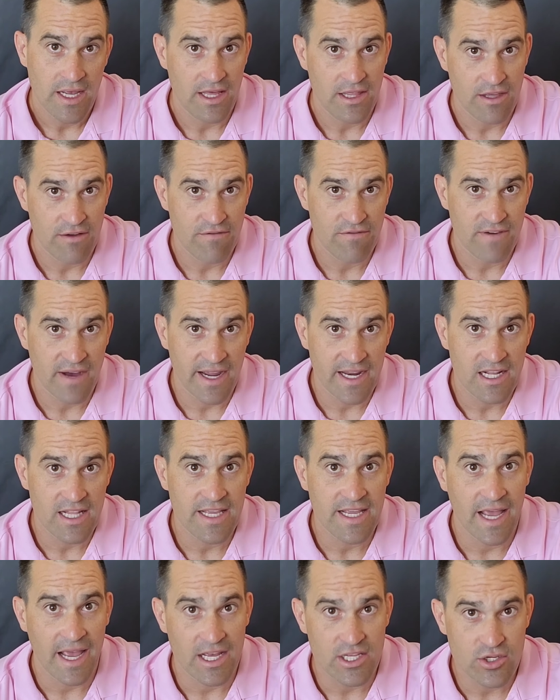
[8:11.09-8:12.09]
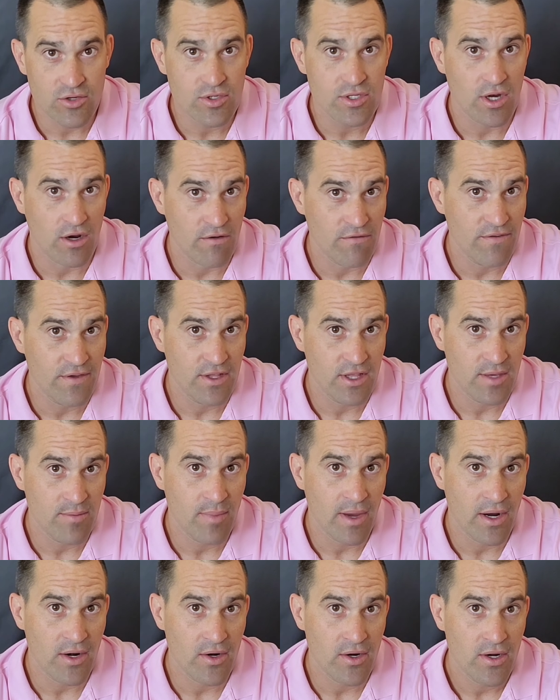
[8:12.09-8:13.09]
And then finally, as you start
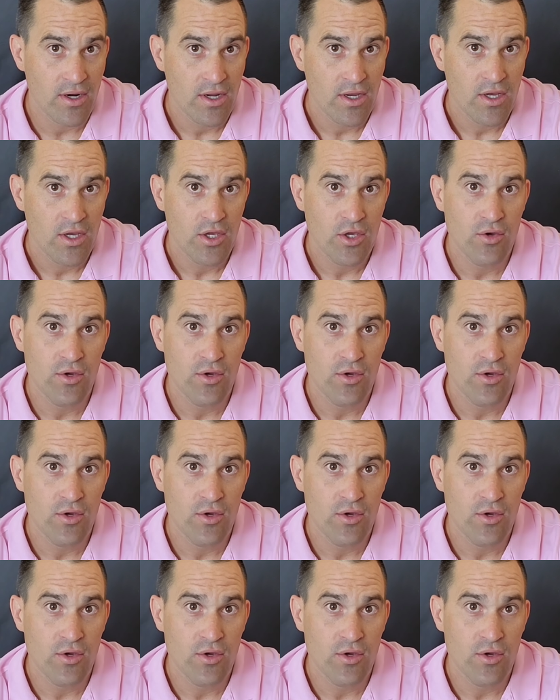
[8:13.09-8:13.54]
feeling better,